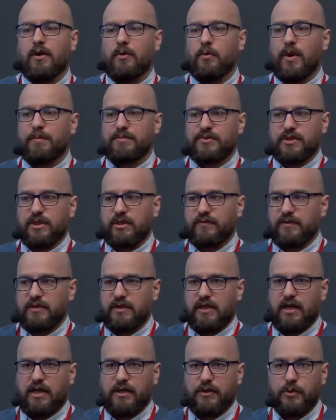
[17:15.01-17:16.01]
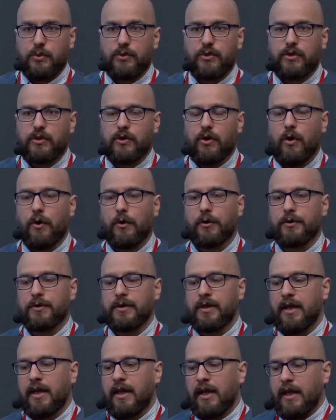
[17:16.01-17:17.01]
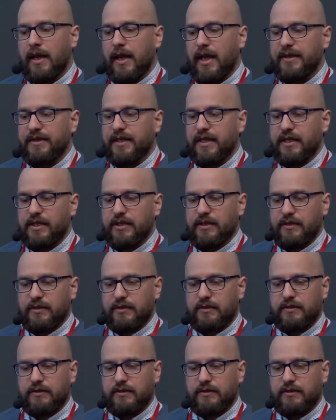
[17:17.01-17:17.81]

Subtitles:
web server like Unicorn, and they